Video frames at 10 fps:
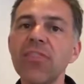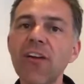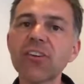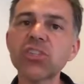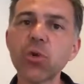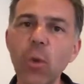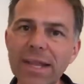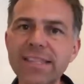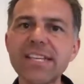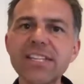There are
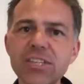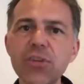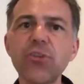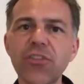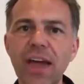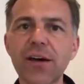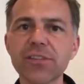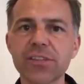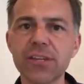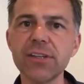
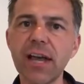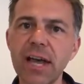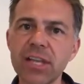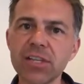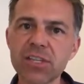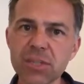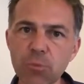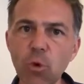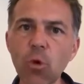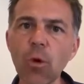22,000
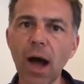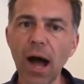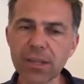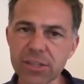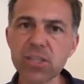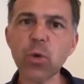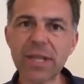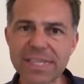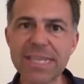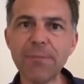small, under
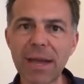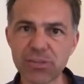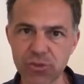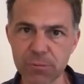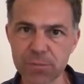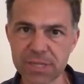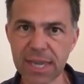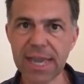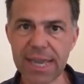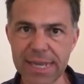20
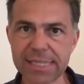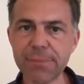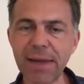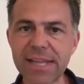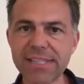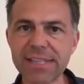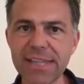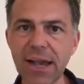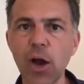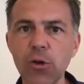bedrooms,
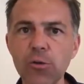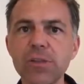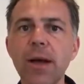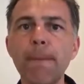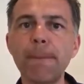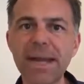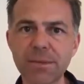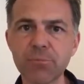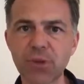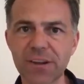independently owned
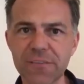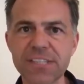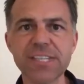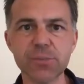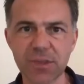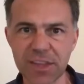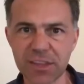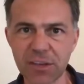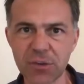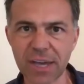bed and breakfasts
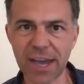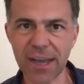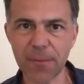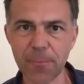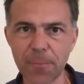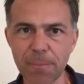within the UK.